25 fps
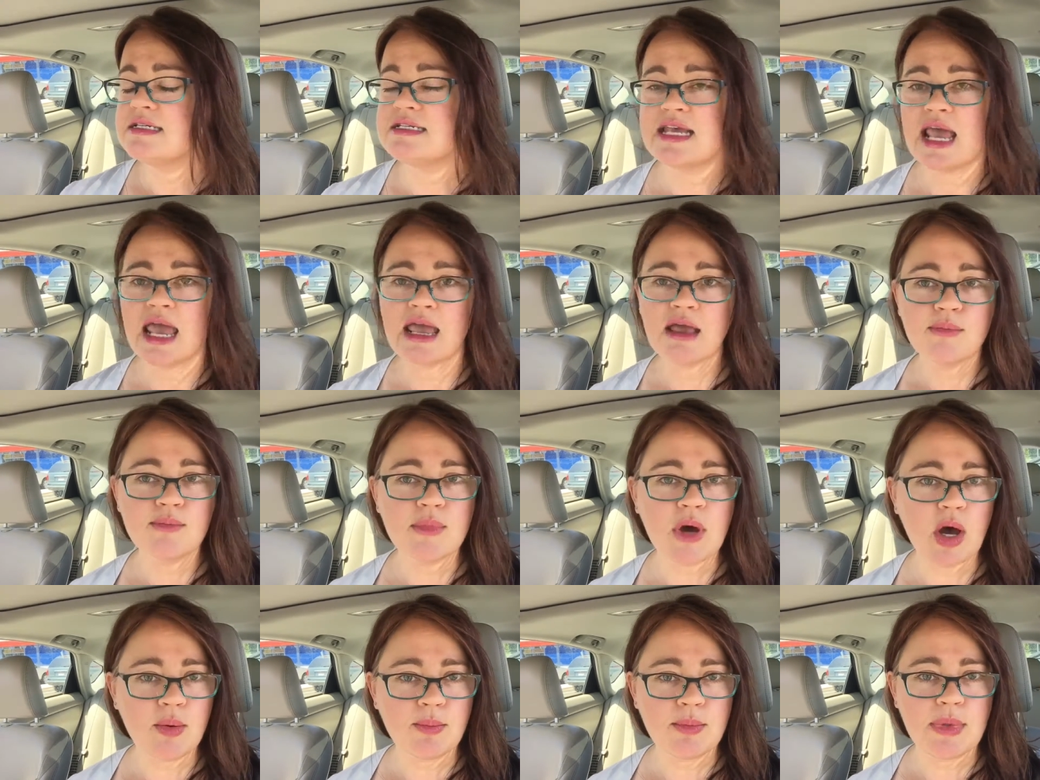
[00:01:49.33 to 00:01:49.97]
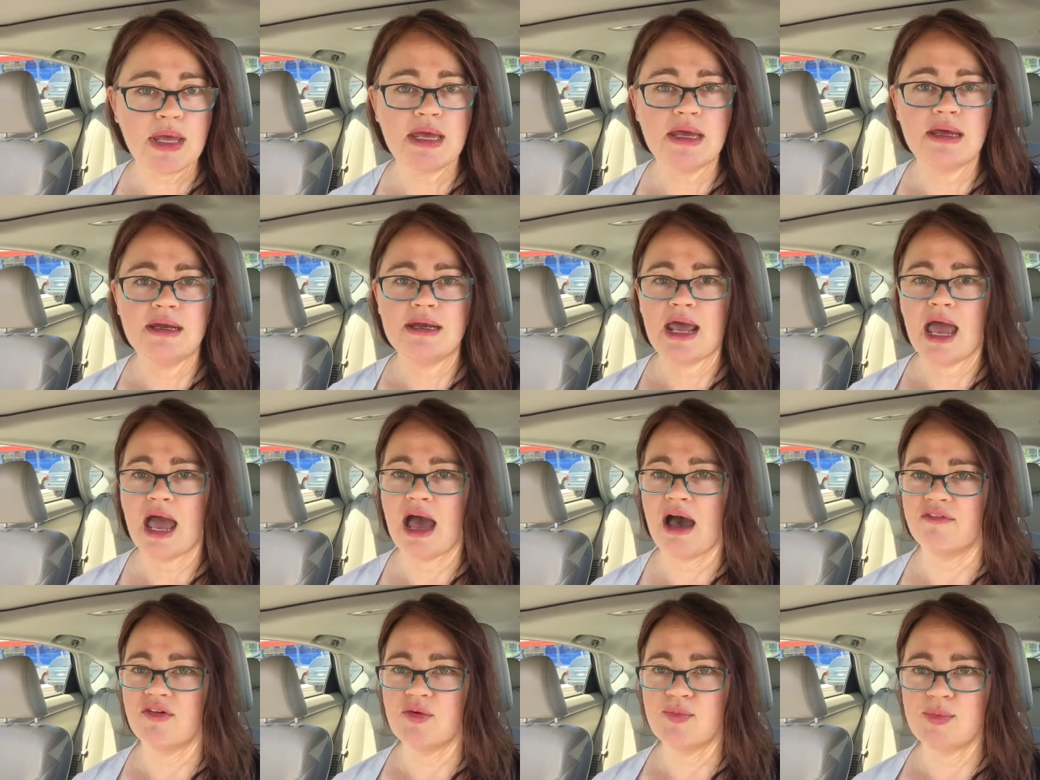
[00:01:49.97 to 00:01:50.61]
Take a moment,
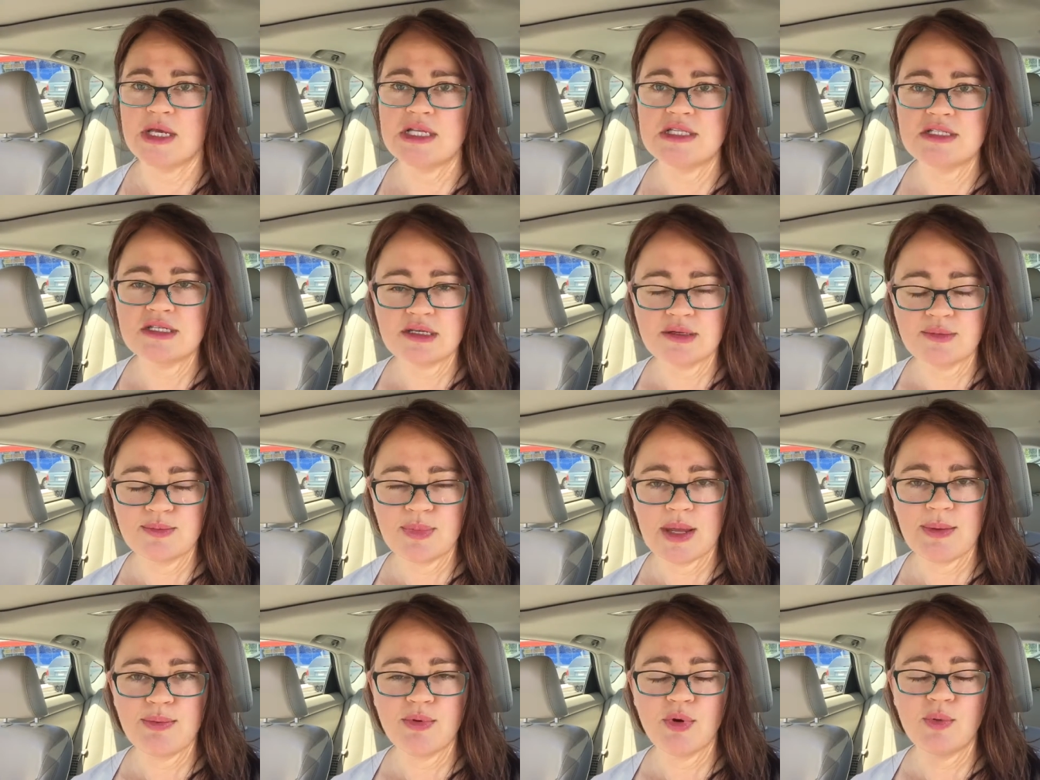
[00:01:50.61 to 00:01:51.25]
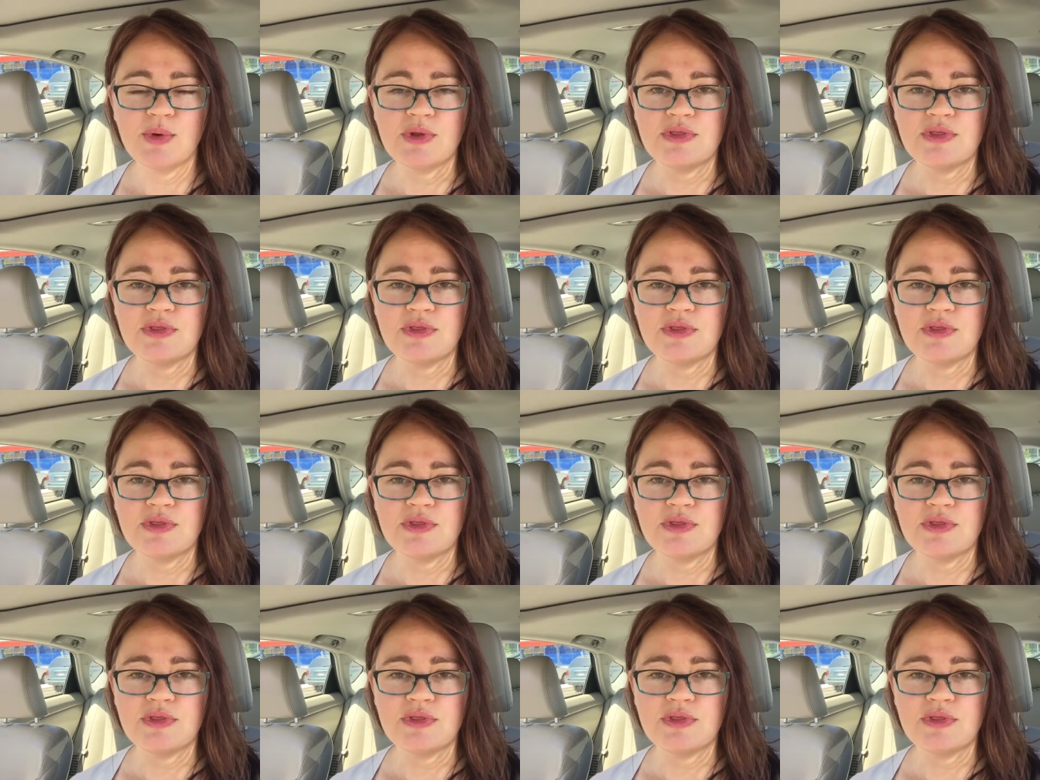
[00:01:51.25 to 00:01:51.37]
have a pencil and paper